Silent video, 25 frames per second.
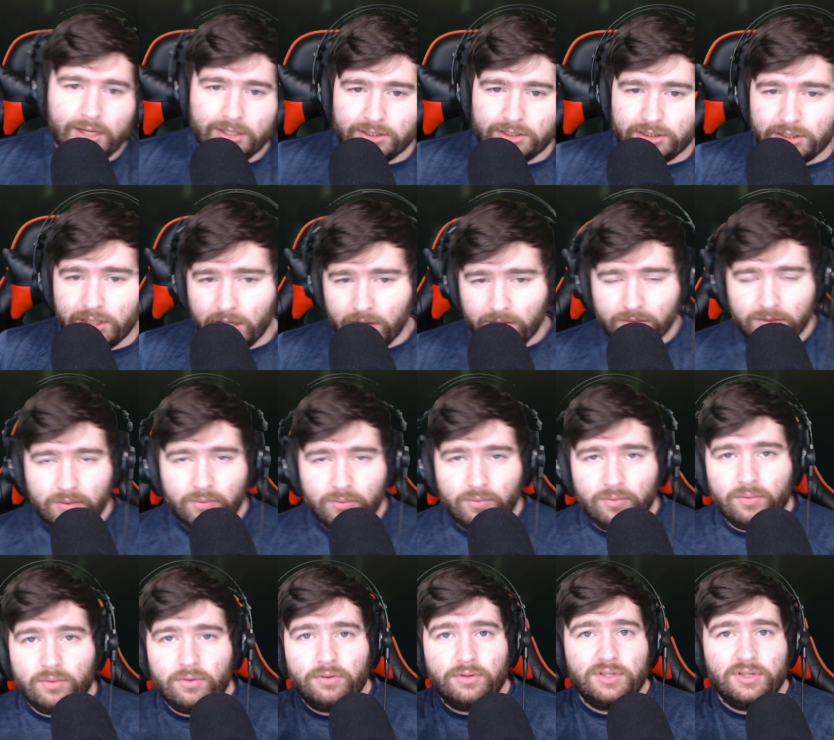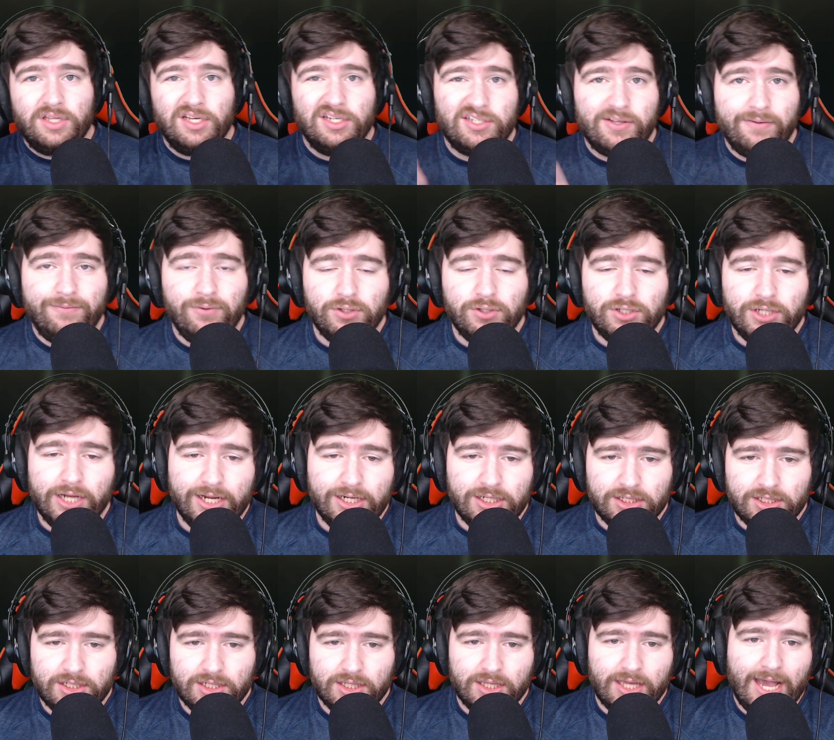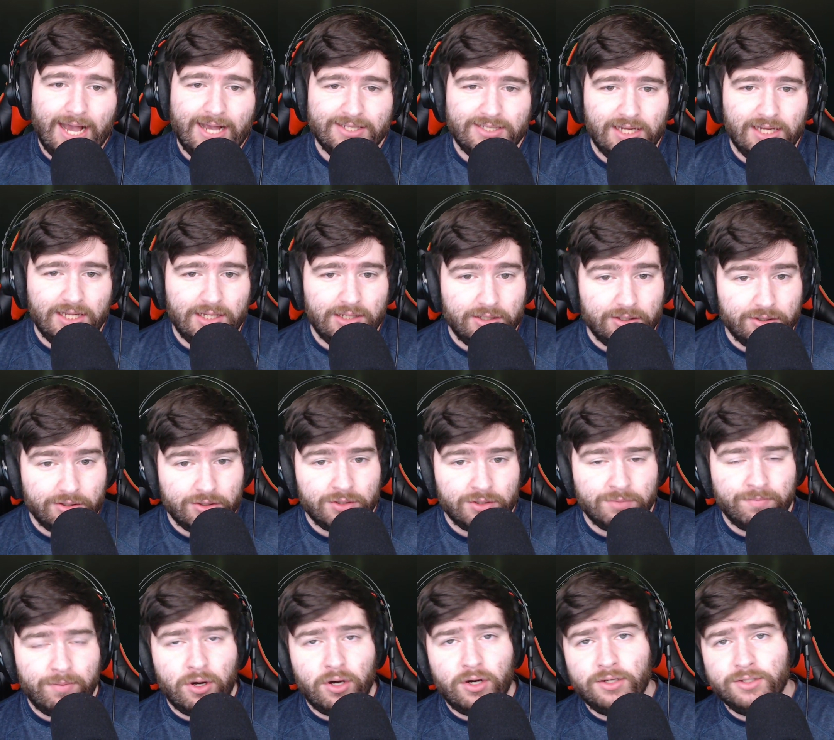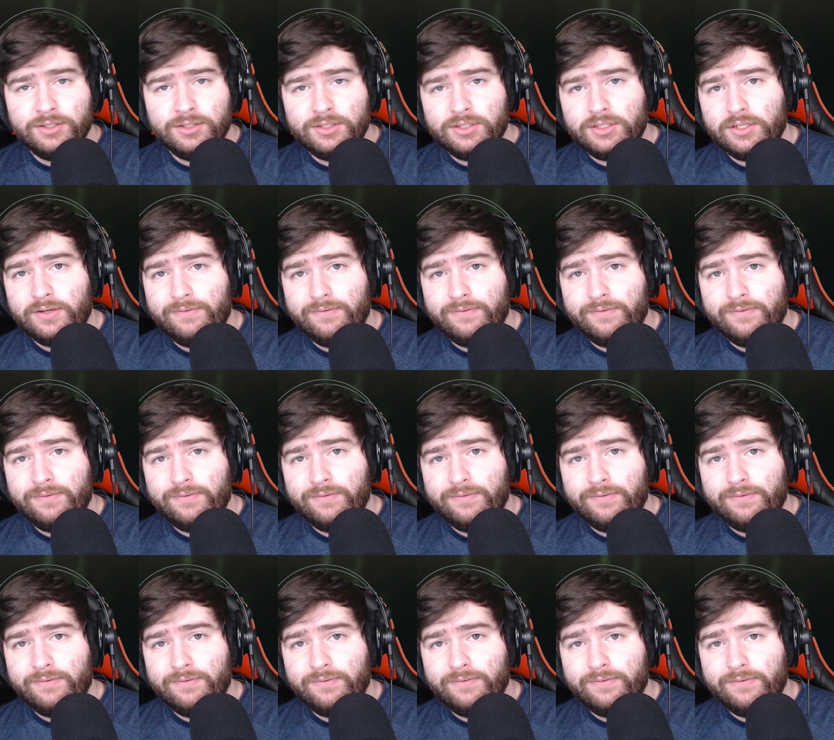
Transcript: So there's a few changes to the gas analyzer spawns,